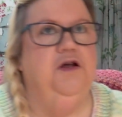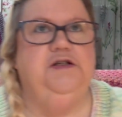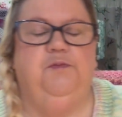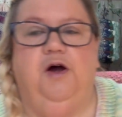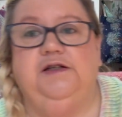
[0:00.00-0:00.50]

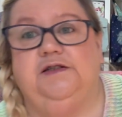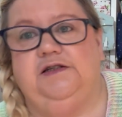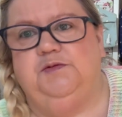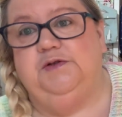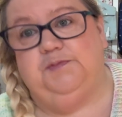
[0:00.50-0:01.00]
surprise because
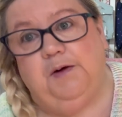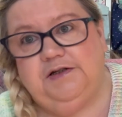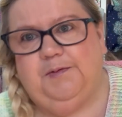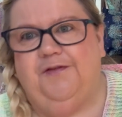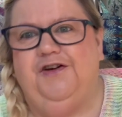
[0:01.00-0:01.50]
this was
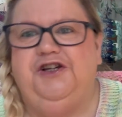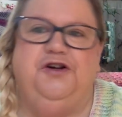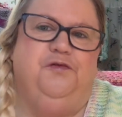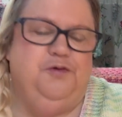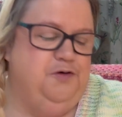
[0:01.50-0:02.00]
supposed to be a
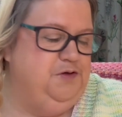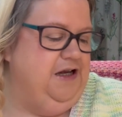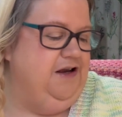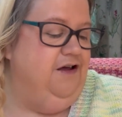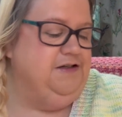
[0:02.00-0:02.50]
finishing
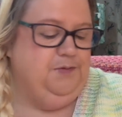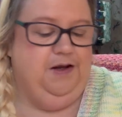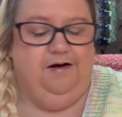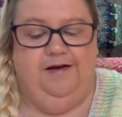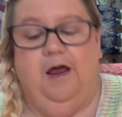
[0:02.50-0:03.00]
object last week
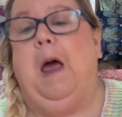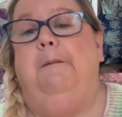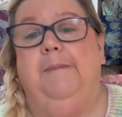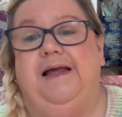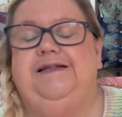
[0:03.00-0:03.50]
and I
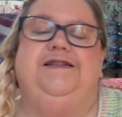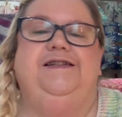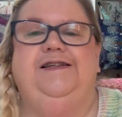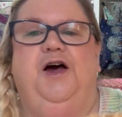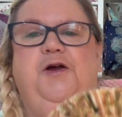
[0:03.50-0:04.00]
missed.
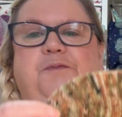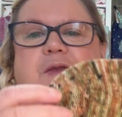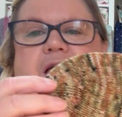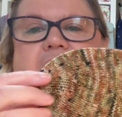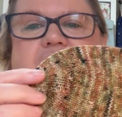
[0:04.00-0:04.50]
So
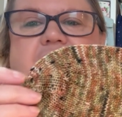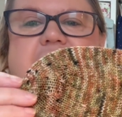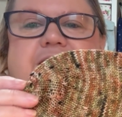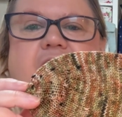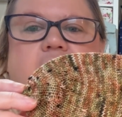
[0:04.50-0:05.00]

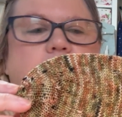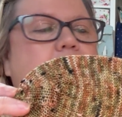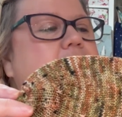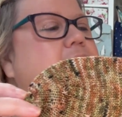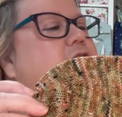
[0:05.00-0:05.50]
these are my
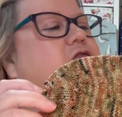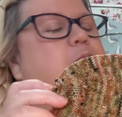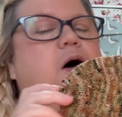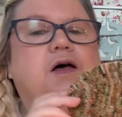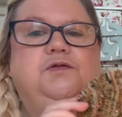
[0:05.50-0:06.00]
leaf
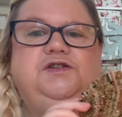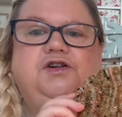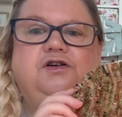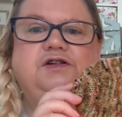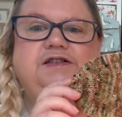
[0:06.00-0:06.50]
pile
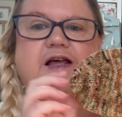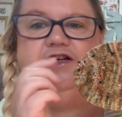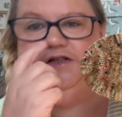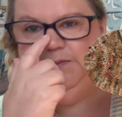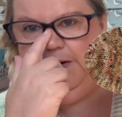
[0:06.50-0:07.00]
socks. They're
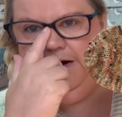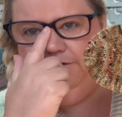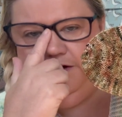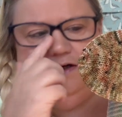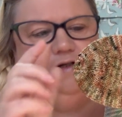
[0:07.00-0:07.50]
just plain
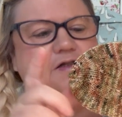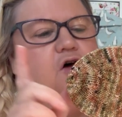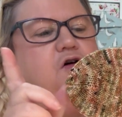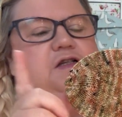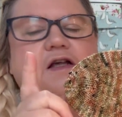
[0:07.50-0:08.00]
vanilla
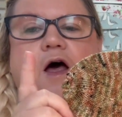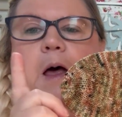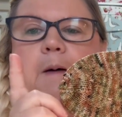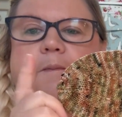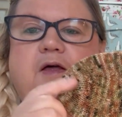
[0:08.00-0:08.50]
socks,
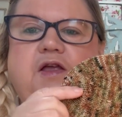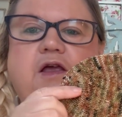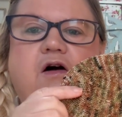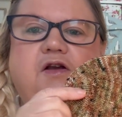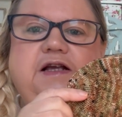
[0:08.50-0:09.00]
but the
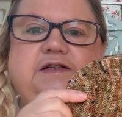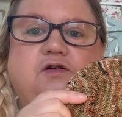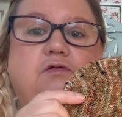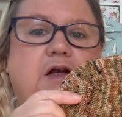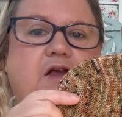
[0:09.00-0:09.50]
yarn is
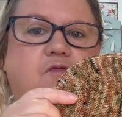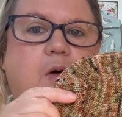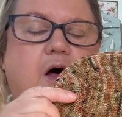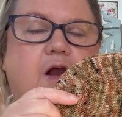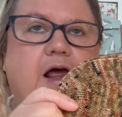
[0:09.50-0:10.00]
called Leaf
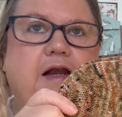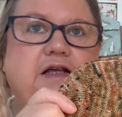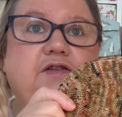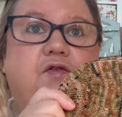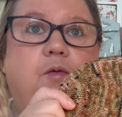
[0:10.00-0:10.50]
Pile and it
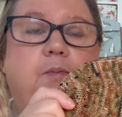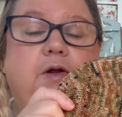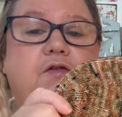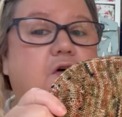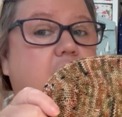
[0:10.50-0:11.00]
is from
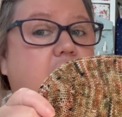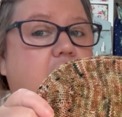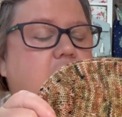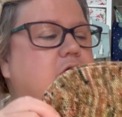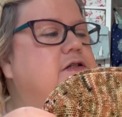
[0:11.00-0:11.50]
Blue Fern
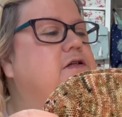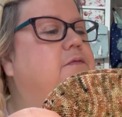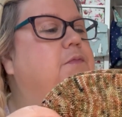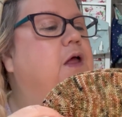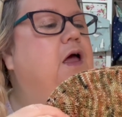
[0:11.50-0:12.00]
Yarns.
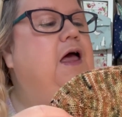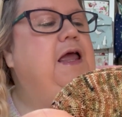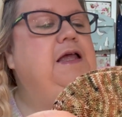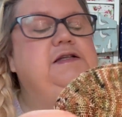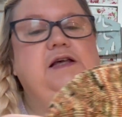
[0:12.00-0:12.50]

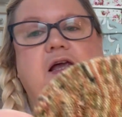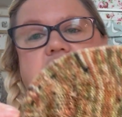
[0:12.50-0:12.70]
It's a